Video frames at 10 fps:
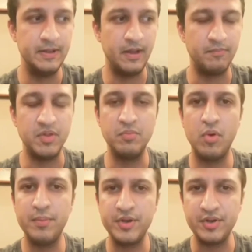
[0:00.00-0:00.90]
The
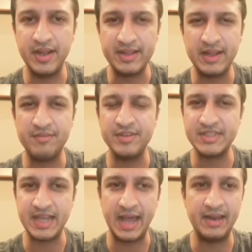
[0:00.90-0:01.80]
moment you take that
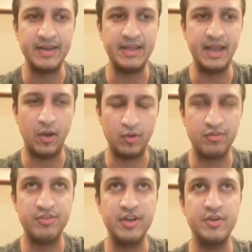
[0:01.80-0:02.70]
physicality out
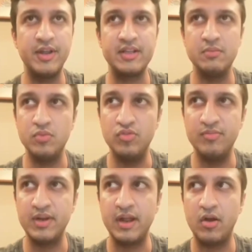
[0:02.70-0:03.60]
of it, you take the
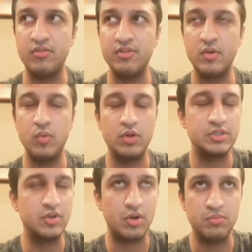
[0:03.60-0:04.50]
movement out of it,
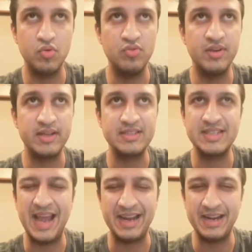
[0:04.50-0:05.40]
what's not moving
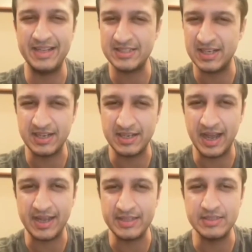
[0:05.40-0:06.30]
stagnates and
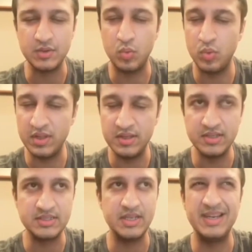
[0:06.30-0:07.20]
dies, it
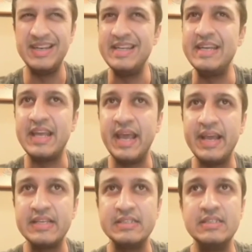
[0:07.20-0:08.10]
withers, it
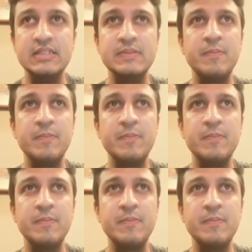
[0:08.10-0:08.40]
decays.